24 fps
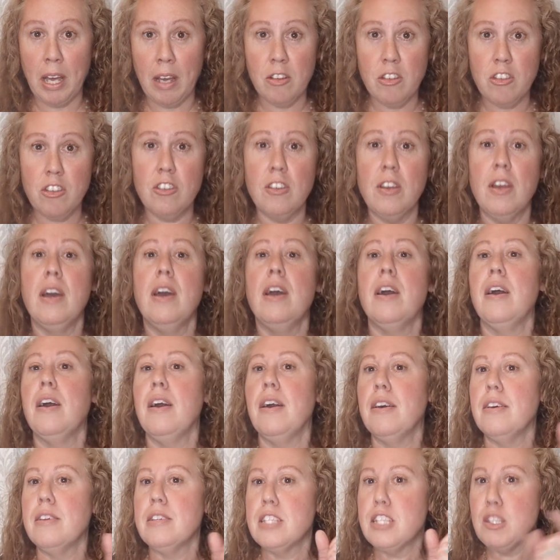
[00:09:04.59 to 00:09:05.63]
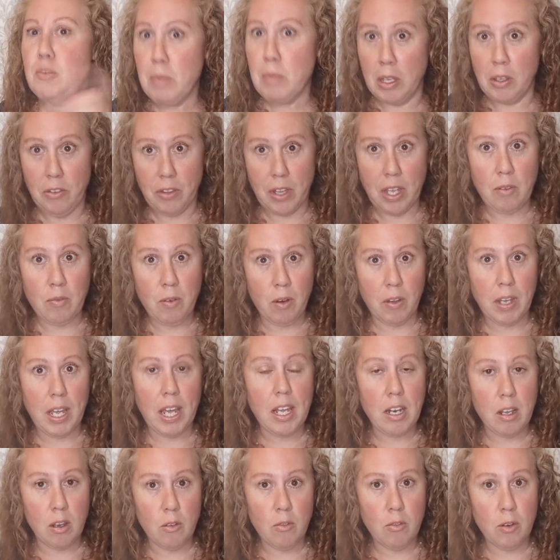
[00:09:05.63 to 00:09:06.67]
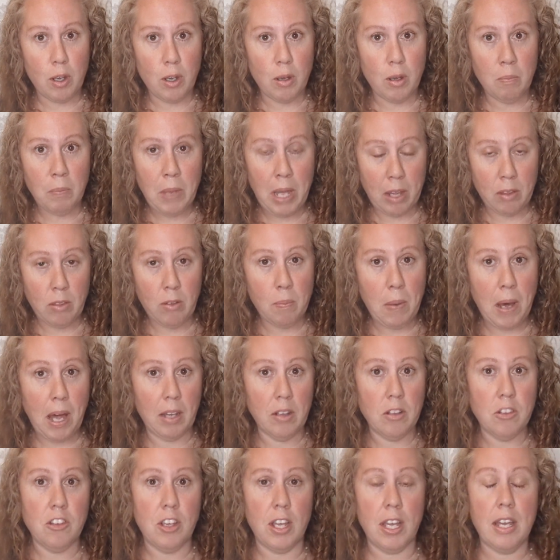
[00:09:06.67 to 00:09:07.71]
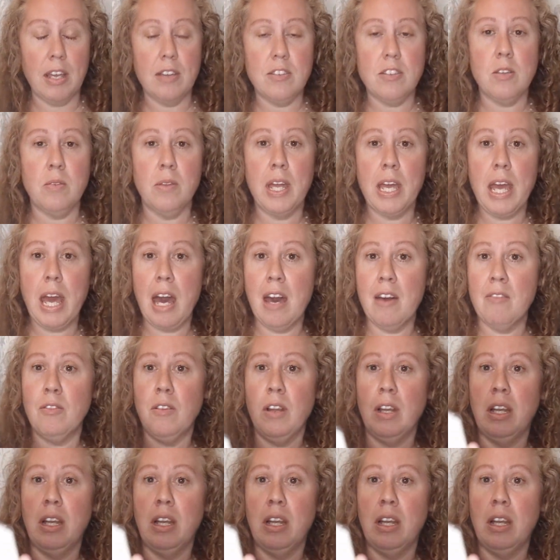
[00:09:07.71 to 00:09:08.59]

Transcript: Blush. Smells like volcano from Anthropologie. So they have